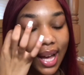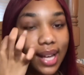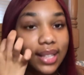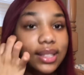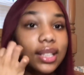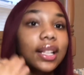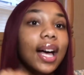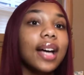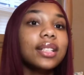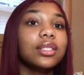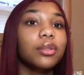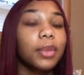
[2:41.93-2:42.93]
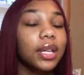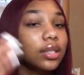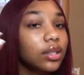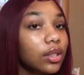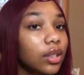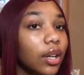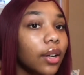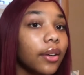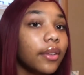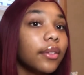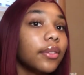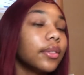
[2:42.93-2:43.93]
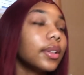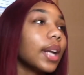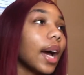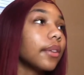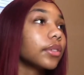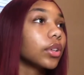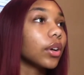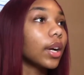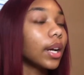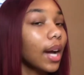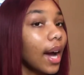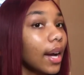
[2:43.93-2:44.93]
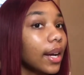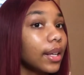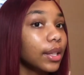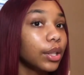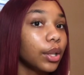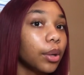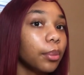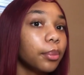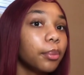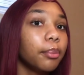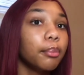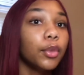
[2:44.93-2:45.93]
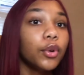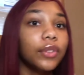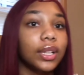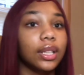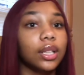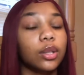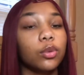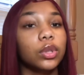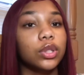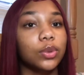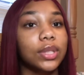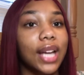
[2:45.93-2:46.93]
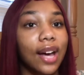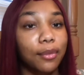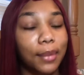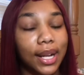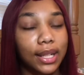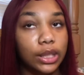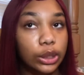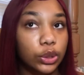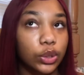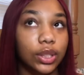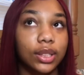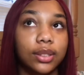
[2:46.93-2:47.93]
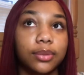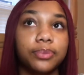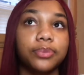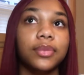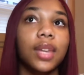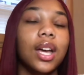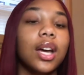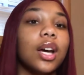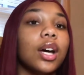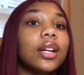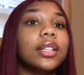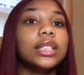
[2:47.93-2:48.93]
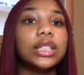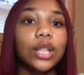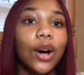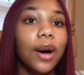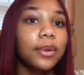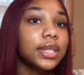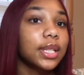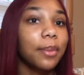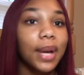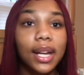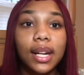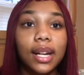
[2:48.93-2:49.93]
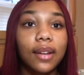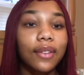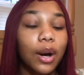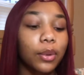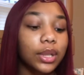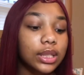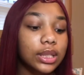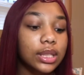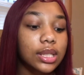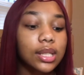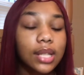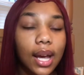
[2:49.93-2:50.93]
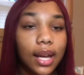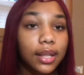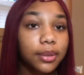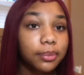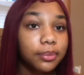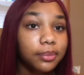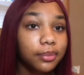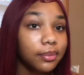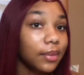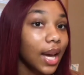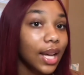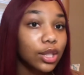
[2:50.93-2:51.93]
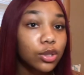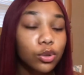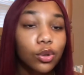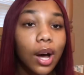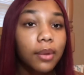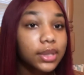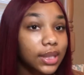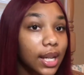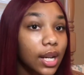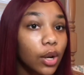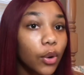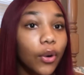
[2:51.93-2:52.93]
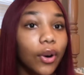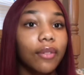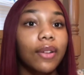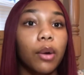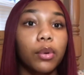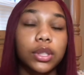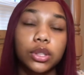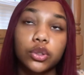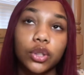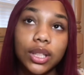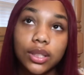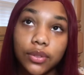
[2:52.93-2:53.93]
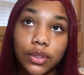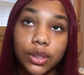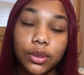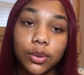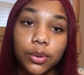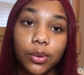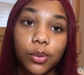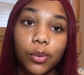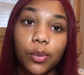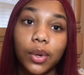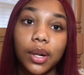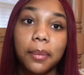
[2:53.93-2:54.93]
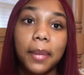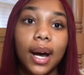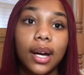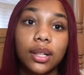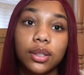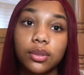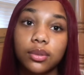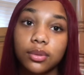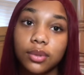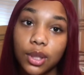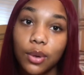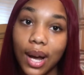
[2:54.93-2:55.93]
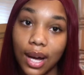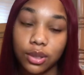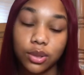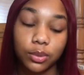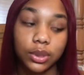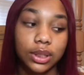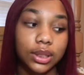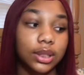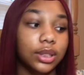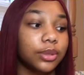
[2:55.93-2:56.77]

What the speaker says: The last semester of 9th grade, I had ended up moving, which was out of my district. So I was debating if I wanted to stay at the school I was at or if I wanted to transfer where my new house was.